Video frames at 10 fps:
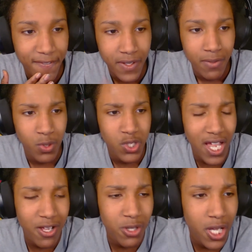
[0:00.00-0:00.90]
But
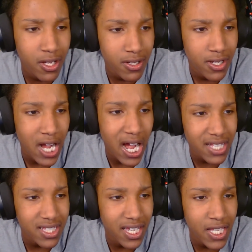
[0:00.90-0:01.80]
chat, I ain't gonna lie. Hot
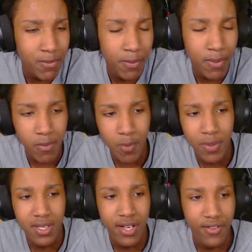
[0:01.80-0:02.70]
take, but Peppa
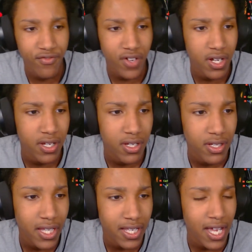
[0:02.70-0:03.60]
Pig kind of fine.
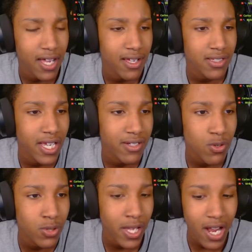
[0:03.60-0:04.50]
Like
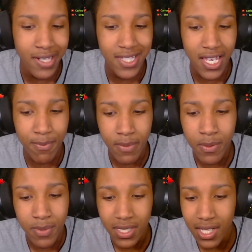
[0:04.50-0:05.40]
hot take, Peppa
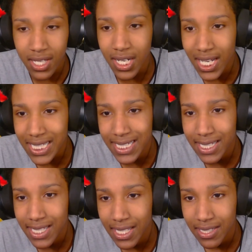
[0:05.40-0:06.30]
Pig kind of hot.
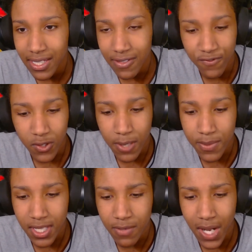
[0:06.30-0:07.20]
Like, you feel what I'm
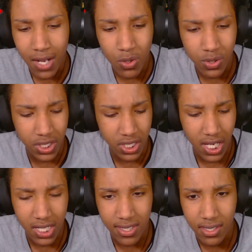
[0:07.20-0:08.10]
saying? Well, how old is she,
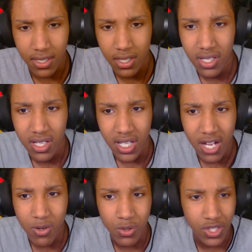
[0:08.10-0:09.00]
actually? How
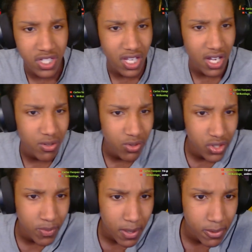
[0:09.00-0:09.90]
old is
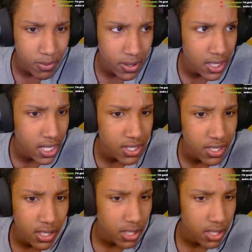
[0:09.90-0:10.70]
Peppa Pig, actually?